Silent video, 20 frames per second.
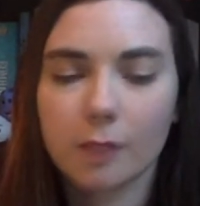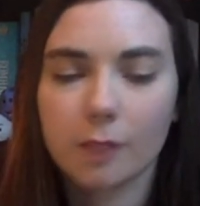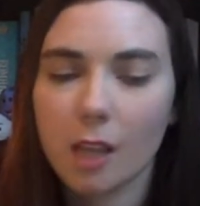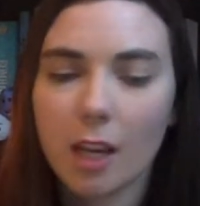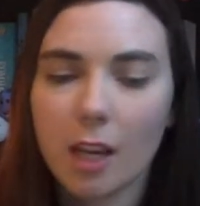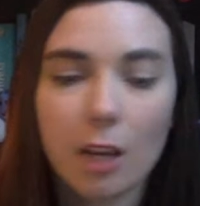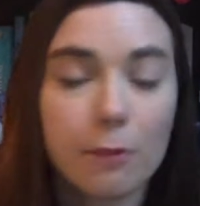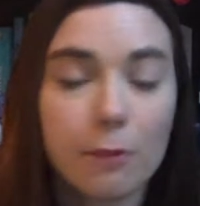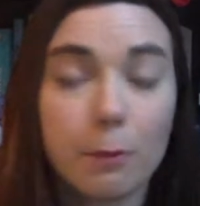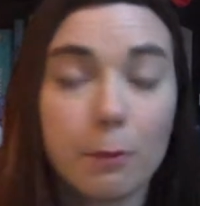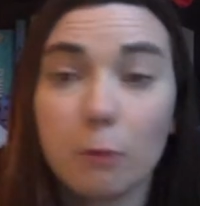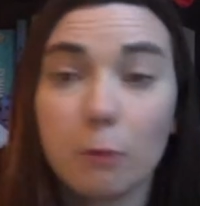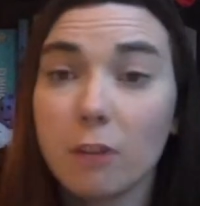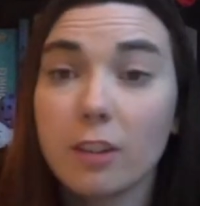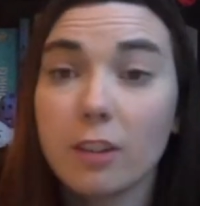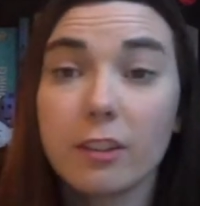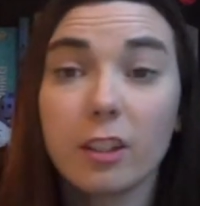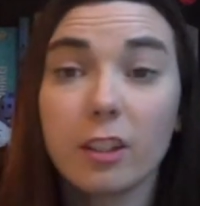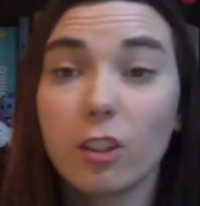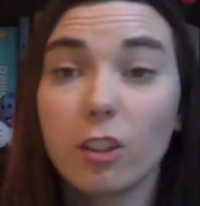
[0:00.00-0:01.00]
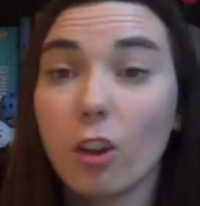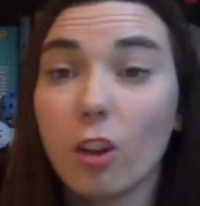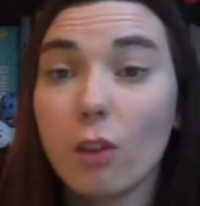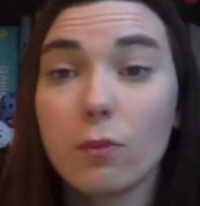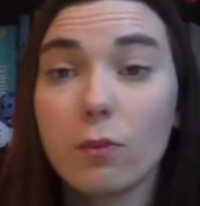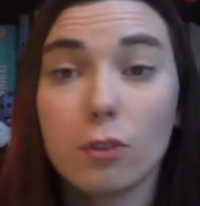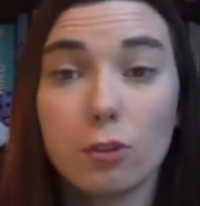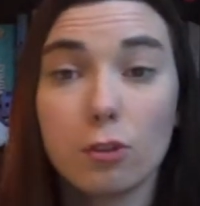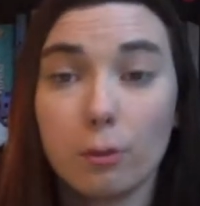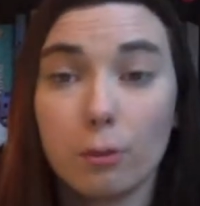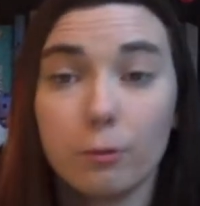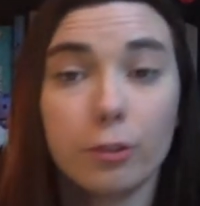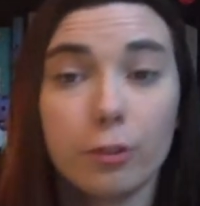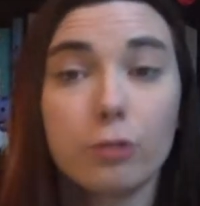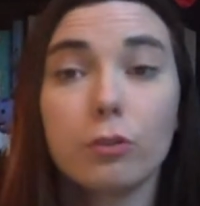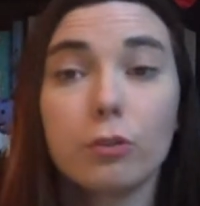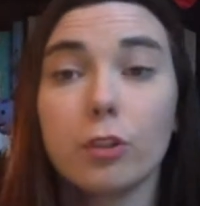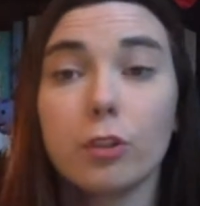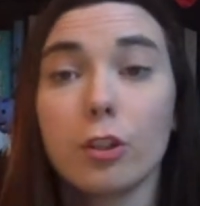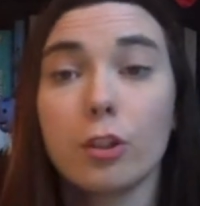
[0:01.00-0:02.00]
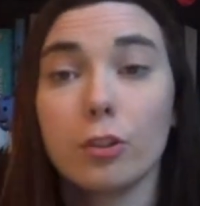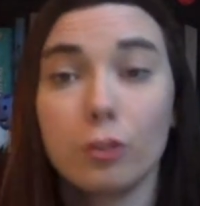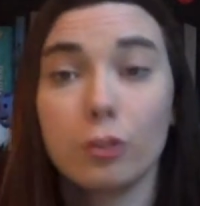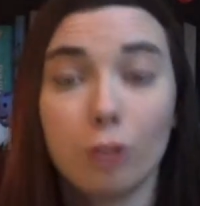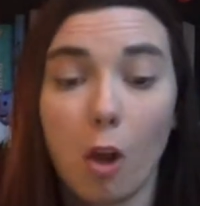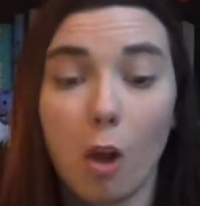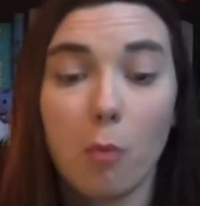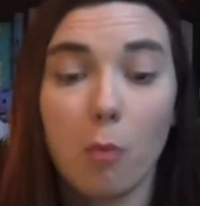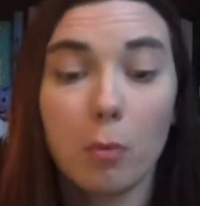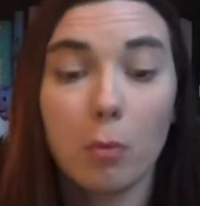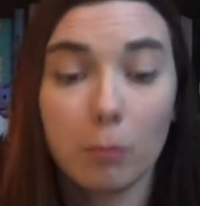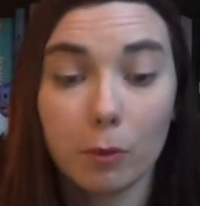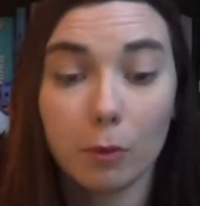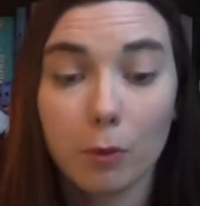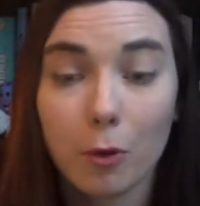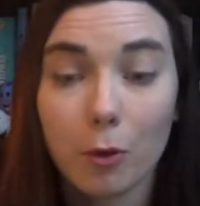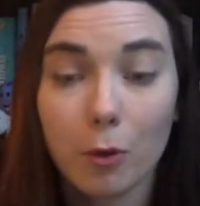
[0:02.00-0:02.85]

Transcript: and i've been ranting enough so i'm just gonna stop move